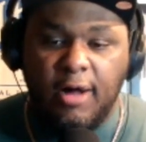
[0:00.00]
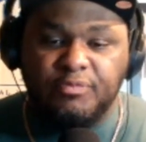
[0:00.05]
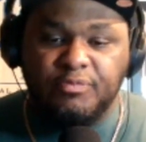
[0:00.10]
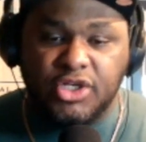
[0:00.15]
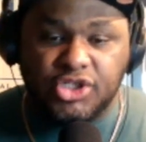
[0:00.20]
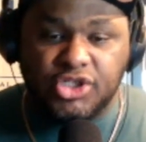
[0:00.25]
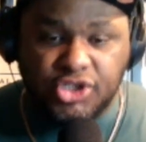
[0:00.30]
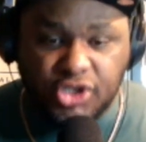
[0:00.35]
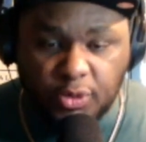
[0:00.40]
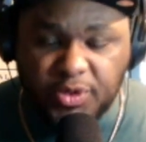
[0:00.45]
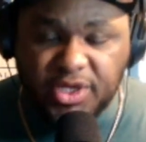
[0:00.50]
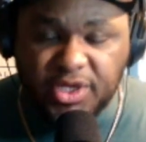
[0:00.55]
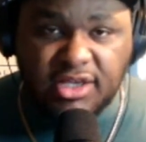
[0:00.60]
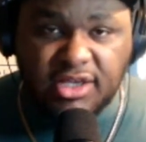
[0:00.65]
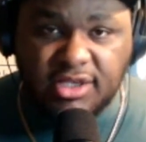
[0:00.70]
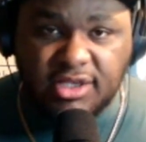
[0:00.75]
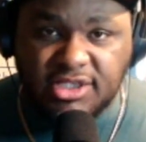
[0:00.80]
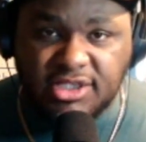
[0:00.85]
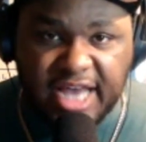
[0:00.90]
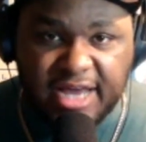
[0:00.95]
Should we get
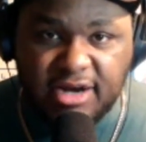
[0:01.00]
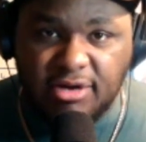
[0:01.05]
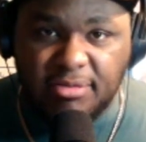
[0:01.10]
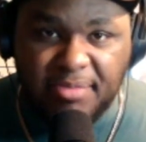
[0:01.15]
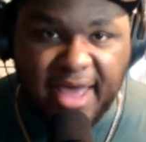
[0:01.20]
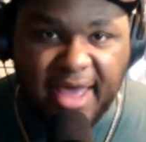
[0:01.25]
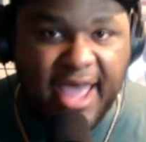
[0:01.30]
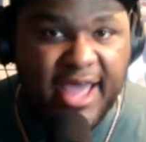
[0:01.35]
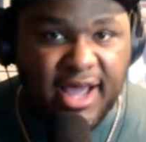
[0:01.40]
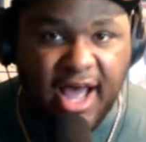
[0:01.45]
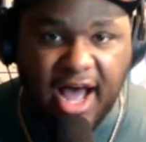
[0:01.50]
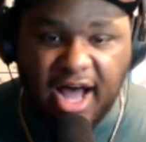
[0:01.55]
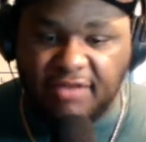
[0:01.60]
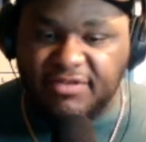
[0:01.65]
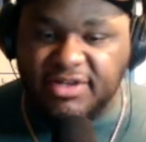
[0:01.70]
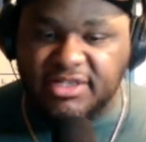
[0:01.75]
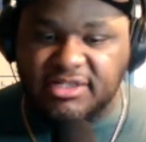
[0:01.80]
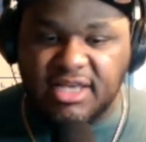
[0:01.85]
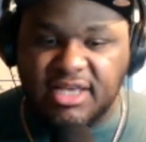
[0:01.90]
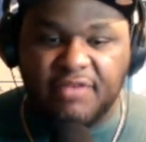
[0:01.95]
the channel back?
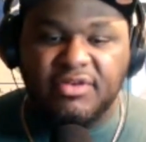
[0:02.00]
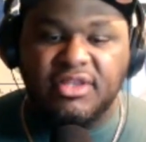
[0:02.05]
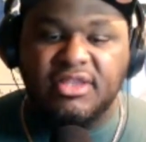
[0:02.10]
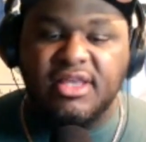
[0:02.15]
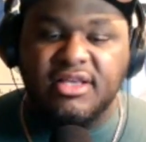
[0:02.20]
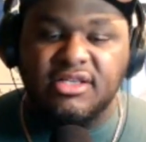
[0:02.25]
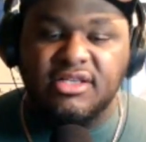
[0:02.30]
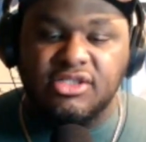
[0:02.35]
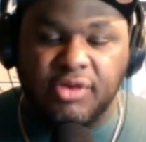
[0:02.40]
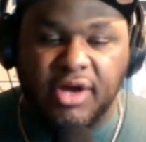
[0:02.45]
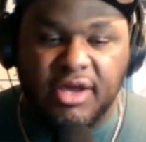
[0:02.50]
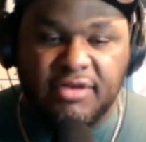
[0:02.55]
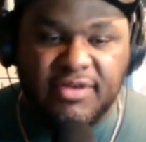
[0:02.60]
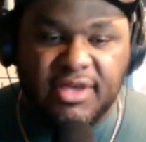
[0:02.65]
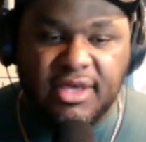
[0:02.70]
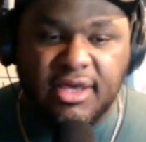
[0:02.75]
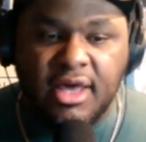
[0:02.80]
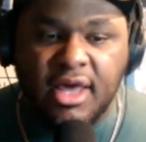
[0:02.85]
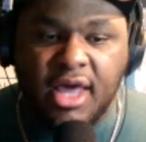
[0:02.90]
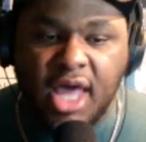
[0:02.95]
Obviously, everything's
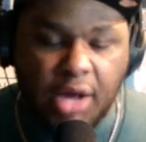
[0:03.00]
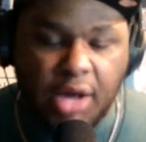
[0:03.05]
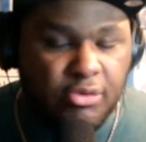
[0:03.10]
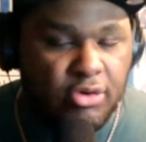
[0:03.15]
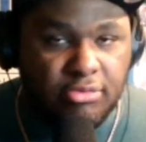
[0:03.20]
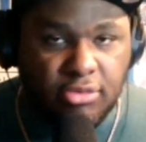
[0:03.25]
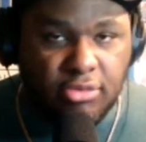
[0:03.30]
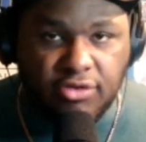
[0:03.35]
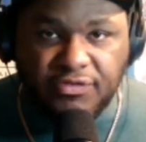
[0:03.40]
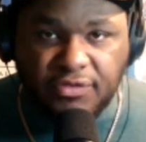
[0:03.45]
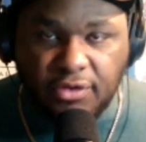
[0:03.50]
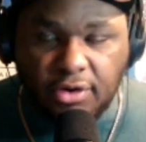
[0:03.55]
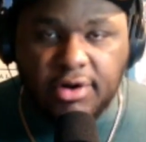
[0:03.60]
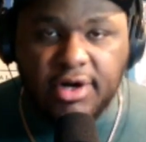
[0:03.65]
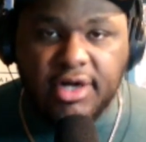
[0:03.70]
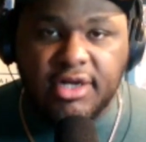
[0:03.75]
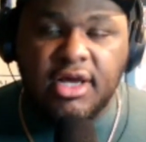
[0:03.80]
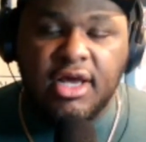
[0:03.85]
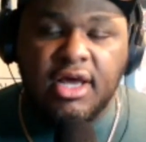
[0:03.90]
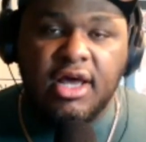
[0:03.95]
gravy, and we'll move forward.